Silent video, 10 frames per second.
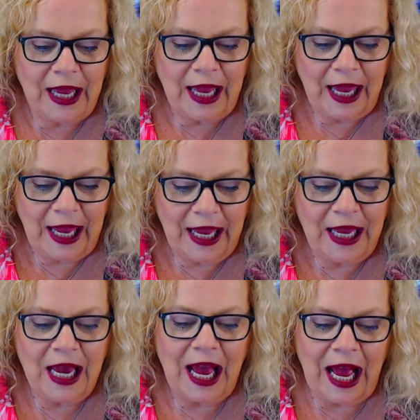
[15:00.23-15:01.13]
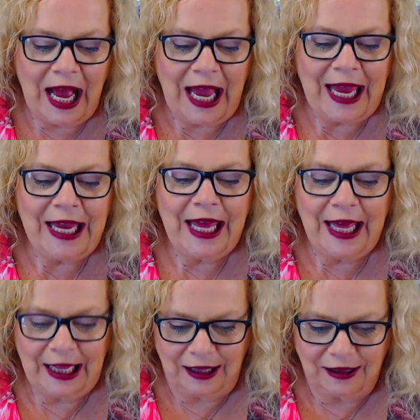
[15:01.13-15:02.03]
Hey I
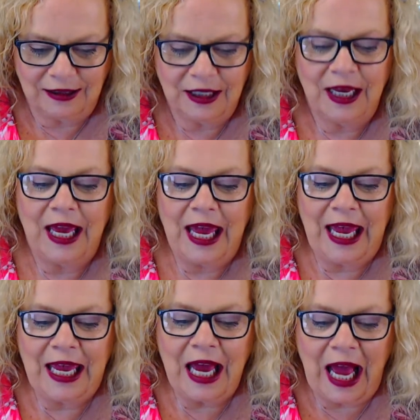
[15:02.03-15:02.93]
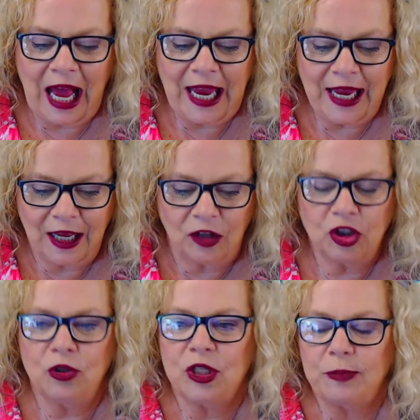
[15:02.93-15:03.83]
L. Hey I
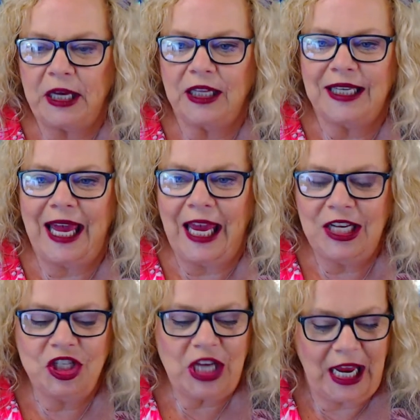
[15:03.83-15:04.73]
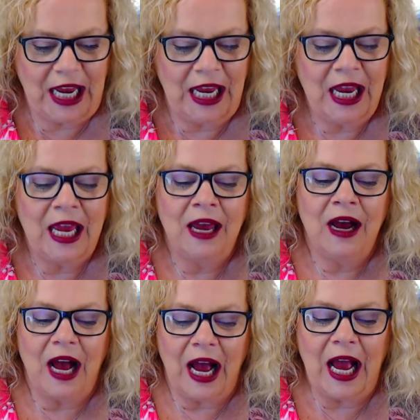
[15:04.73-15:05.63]
L. You spell it H A
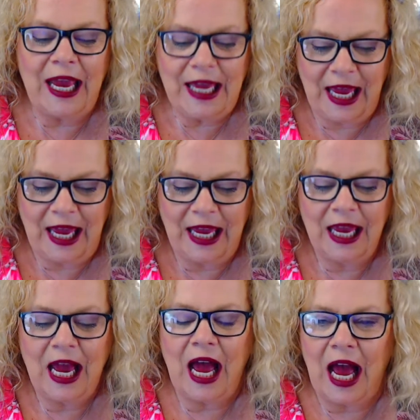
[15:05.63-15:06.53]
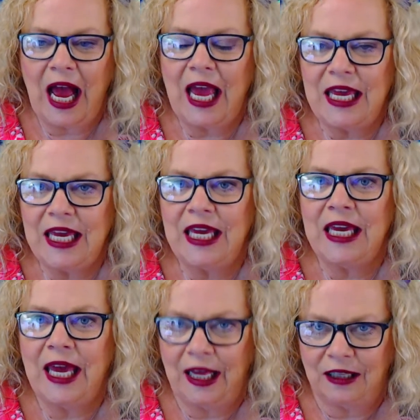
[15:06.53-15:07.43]
I A I
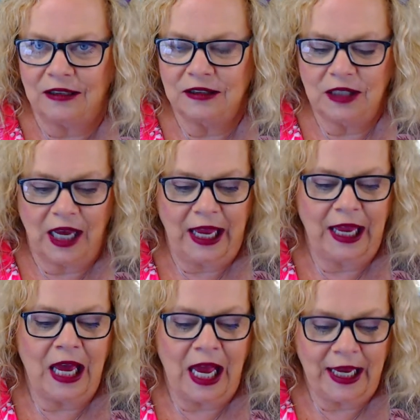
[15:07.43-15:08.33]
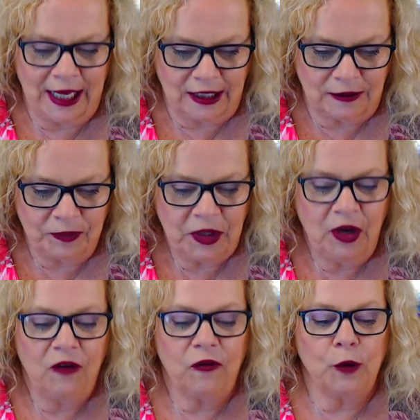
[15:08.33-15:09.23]
E L. Hey I L
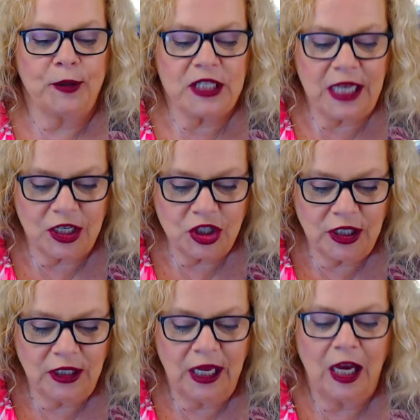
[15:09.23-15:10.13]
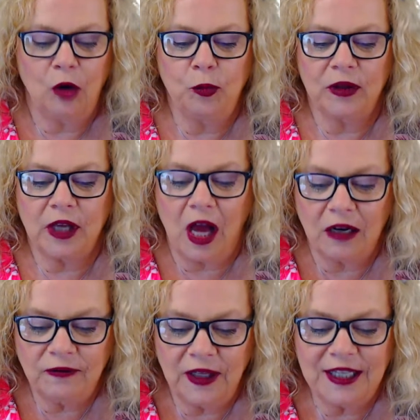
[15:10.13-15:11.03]
for protection, help with
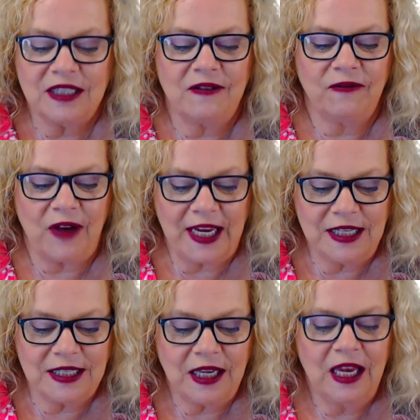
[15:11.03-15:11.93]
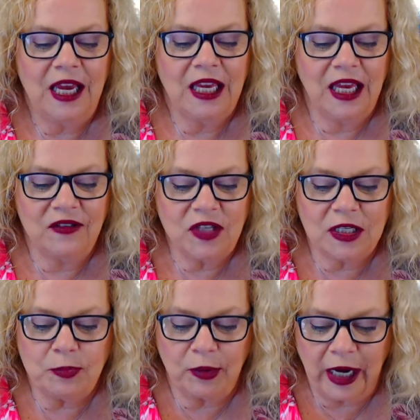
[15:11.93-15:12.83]
conflicts, fights, gives
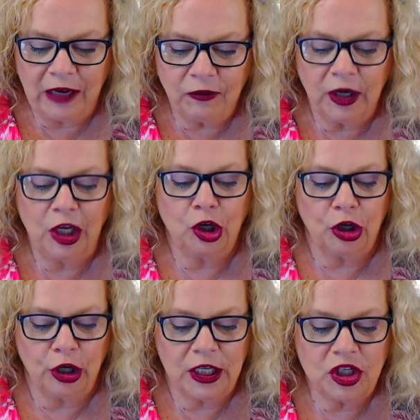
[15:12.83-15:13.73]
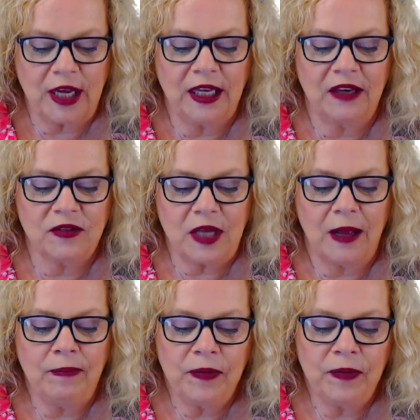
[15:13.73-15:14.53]
us bravery, courage, and gives